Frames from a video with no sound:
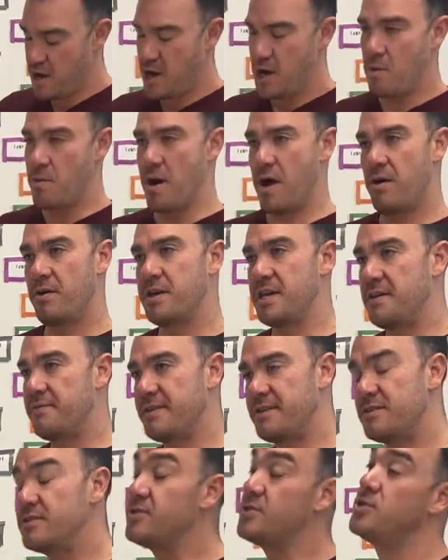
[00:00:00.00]
Well,
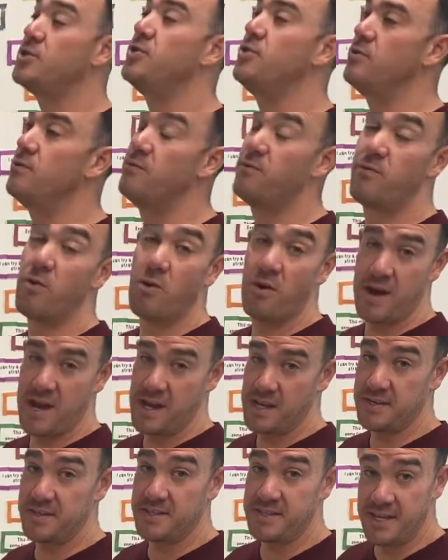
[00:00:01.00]
evens, 2, 4,
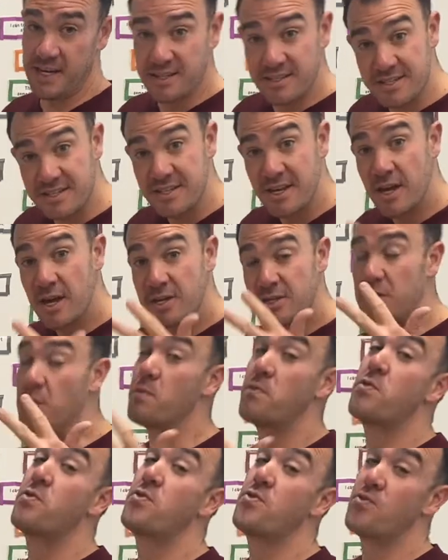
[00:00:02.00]
and 6. So
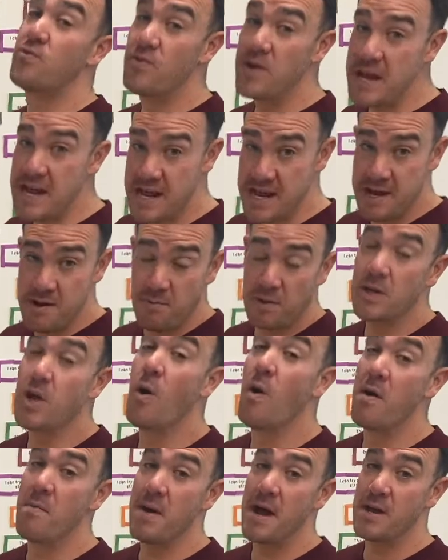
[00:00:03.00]
3 would go
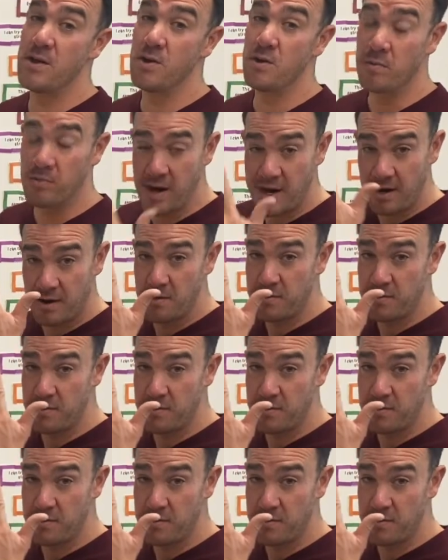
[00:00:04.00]
on my numerator.